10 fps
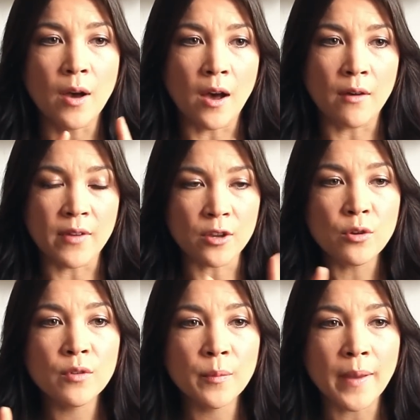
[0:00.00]

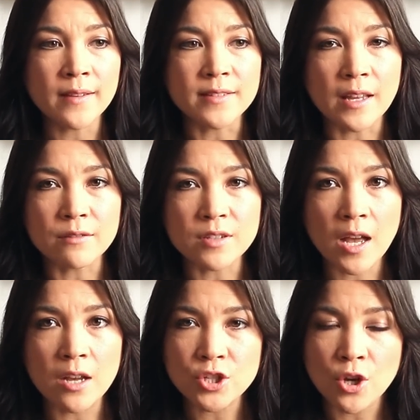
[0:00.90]
Vancouver-based
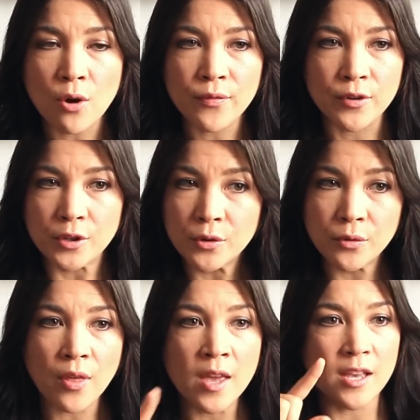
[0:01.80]
lifestyle show for
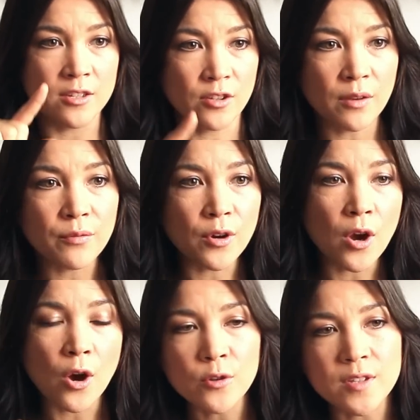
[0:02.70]
youth is looking for a
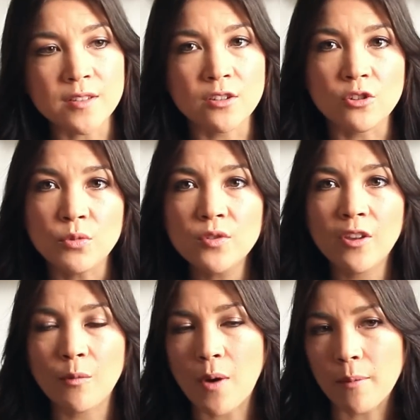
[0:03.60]
host that's into
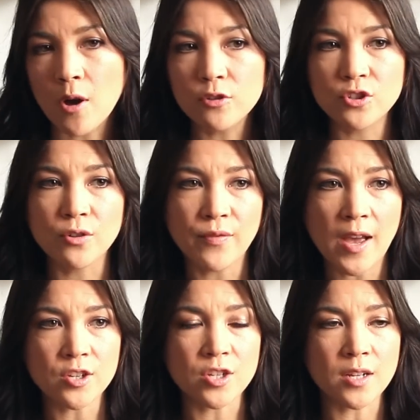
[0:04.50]
music, pop culture,
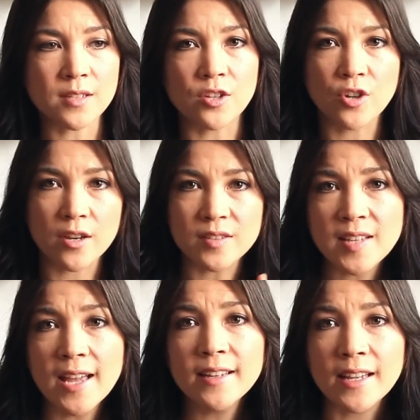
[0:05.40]
fashion, etc.
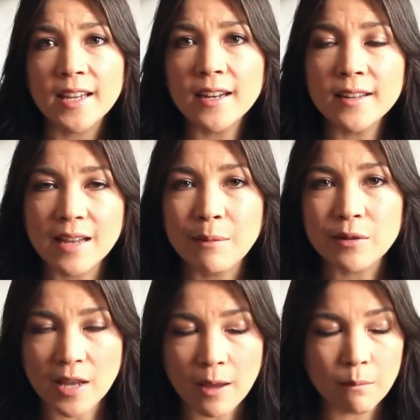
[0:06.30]
Send in a
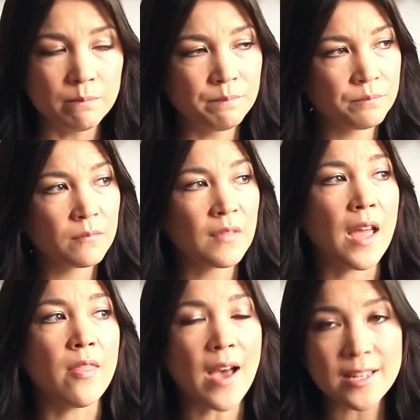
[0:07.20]
demo tape.
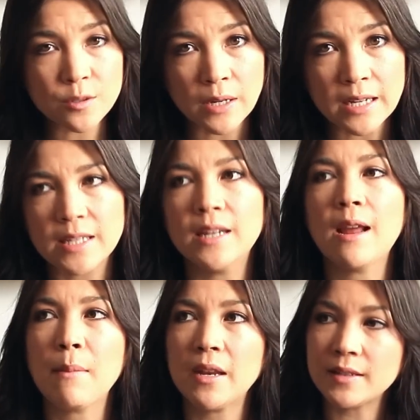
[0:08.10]
And that's what I did.
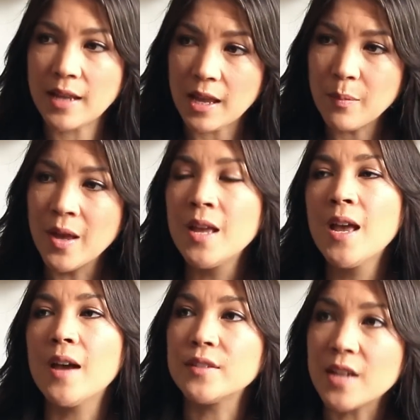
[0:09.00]
I made a tape.
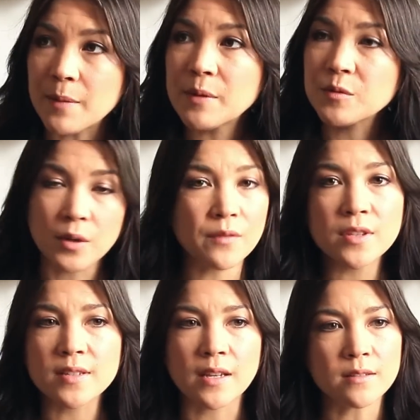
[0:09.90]
At the time I was working
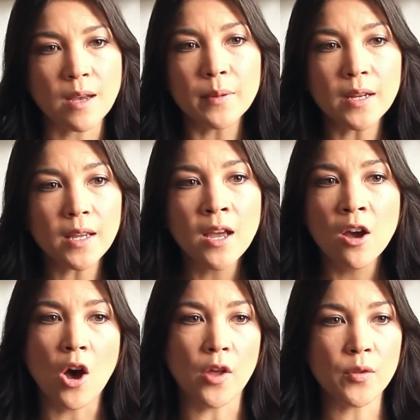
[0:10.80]
for the sales company.
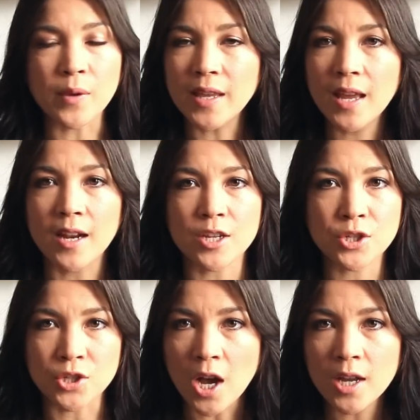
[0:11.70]
On the weekend I
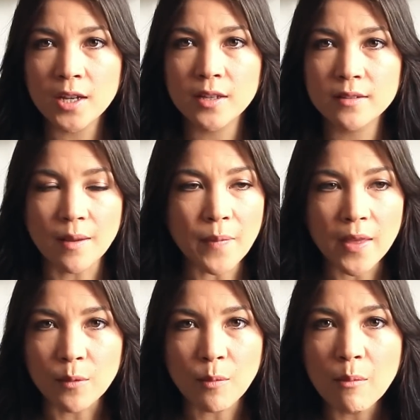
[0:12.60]
shot
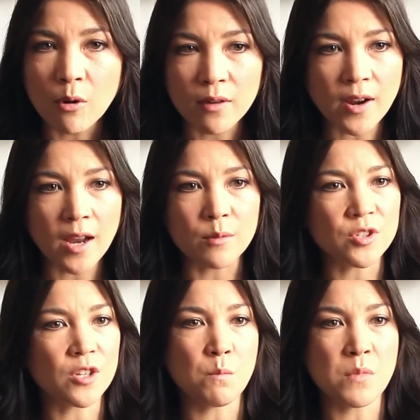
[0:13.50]
something with my boyfriend. It
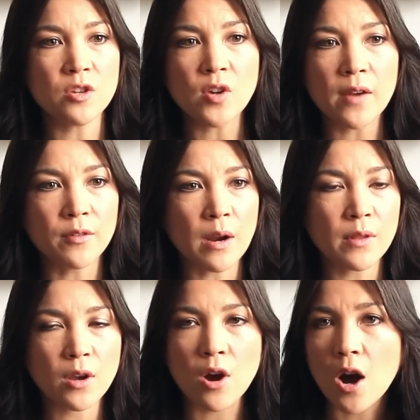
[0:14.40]
was just me driving around
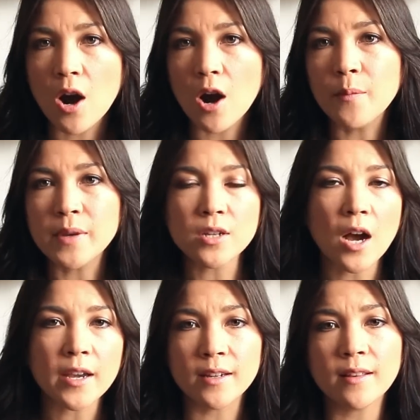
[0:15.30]
in the car, me
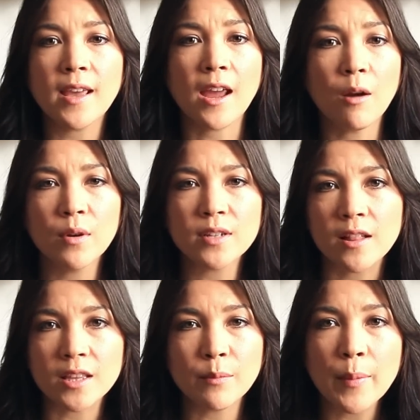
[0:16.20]
talking to the camera,
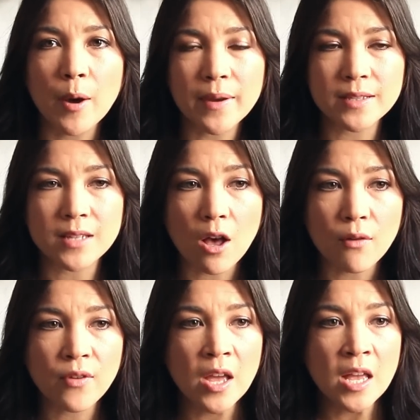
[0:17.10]
telling them about
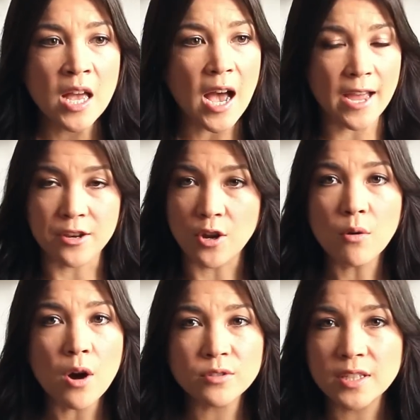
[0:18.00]
myself. I had
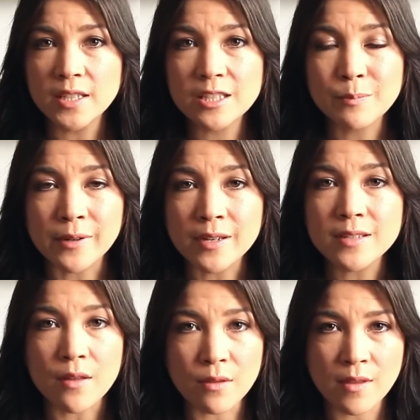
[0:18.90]
no hosting
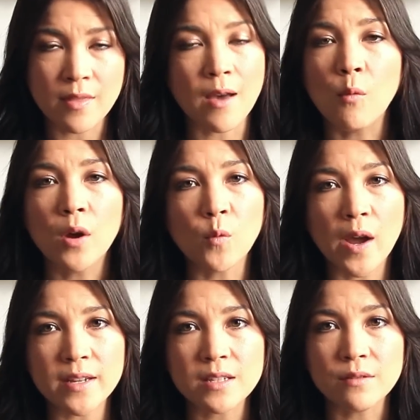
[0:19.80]
experience other than that one
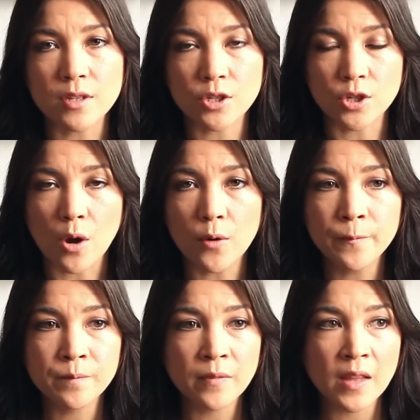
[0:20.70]
YTV show.